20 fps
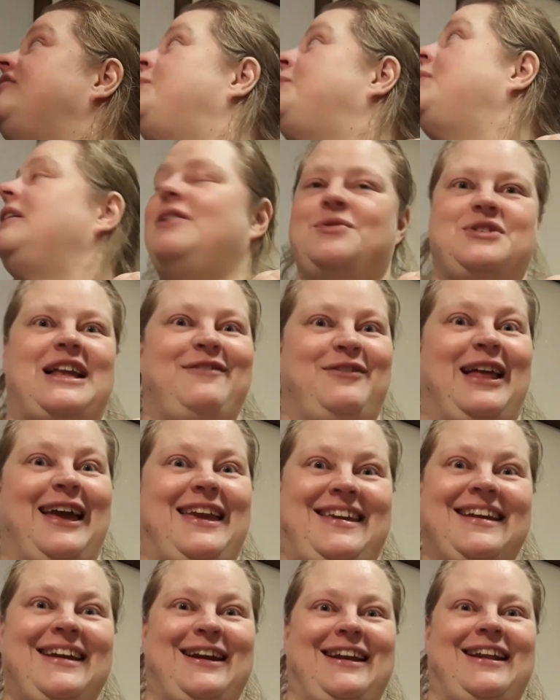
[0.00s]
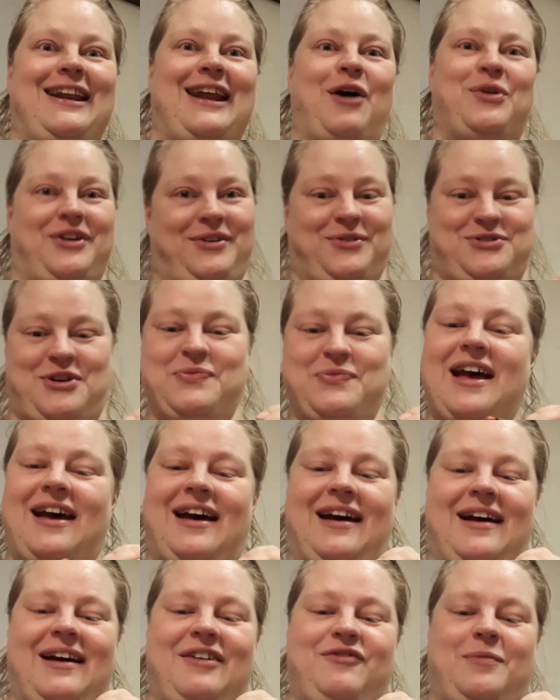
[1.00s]
probably goes live like in an hour or so
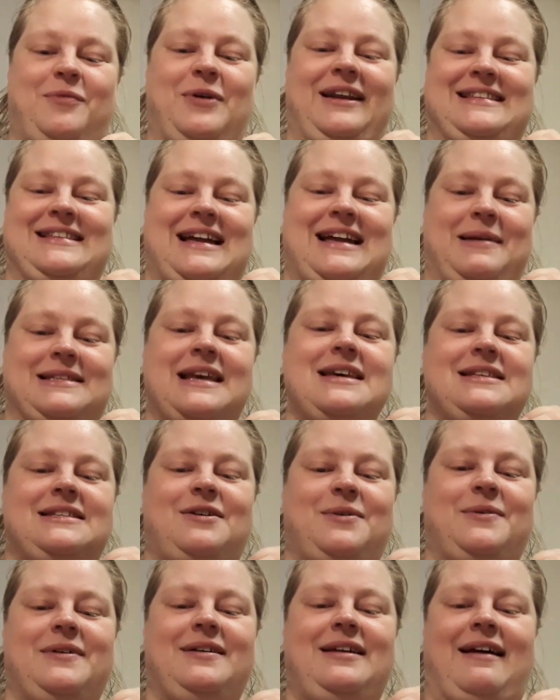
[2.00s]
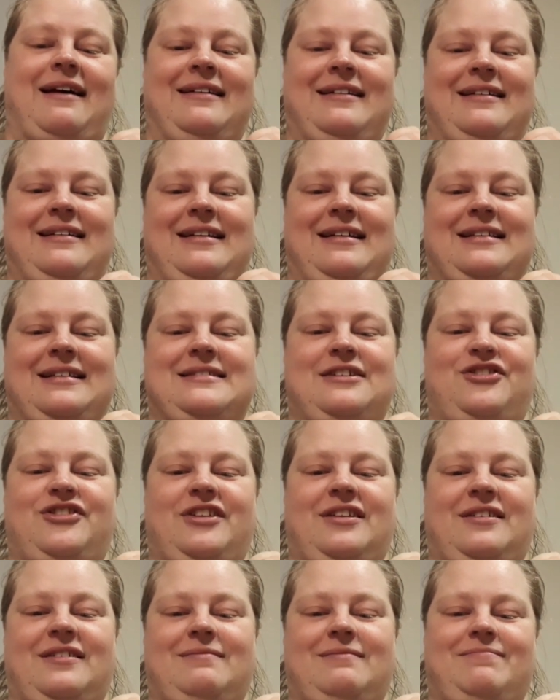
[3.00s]
from this time. So yeah, it's not
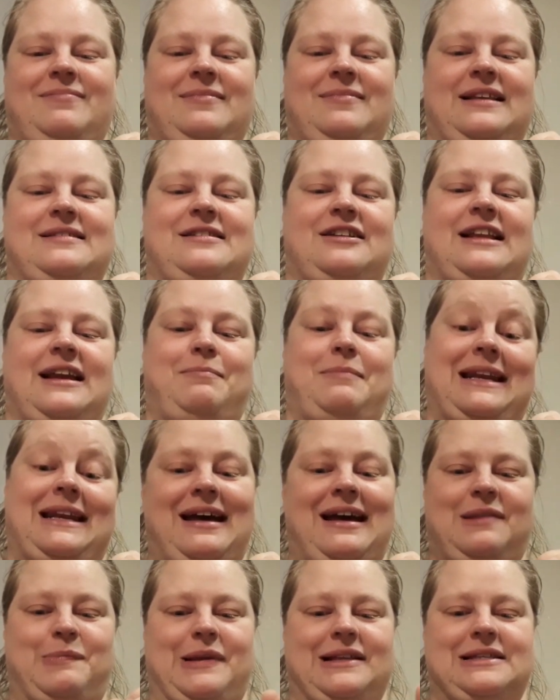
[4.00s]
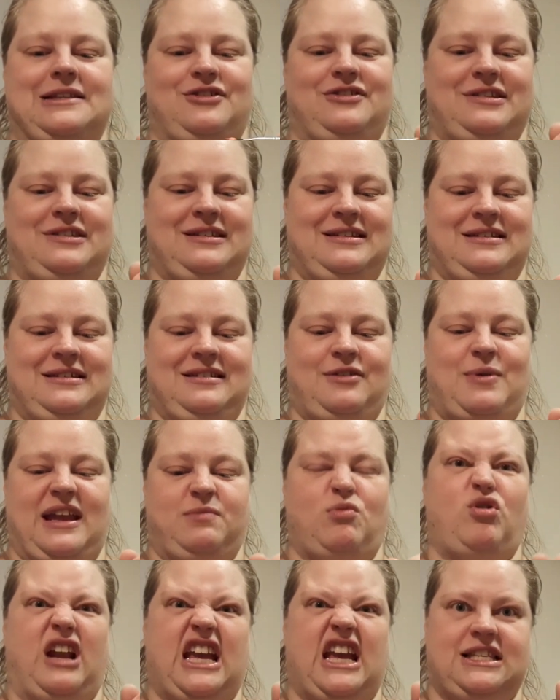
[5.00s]
like midnight, but it's not quite
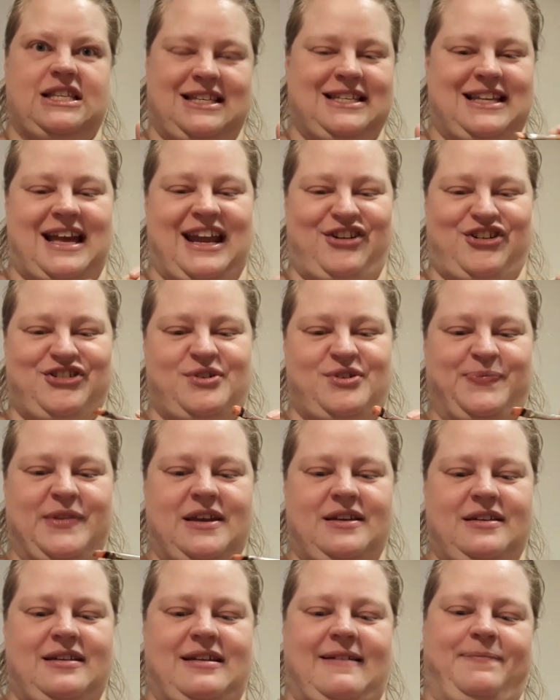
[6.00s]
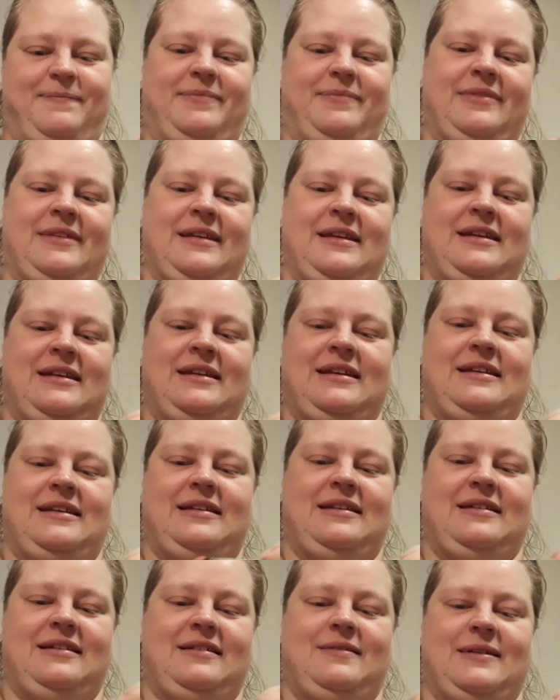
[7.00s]
morning yet either. So yeah,
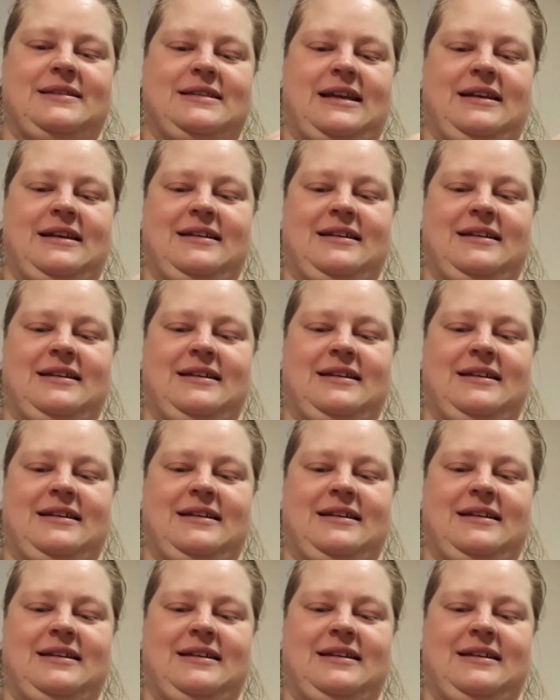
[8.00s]
let's see.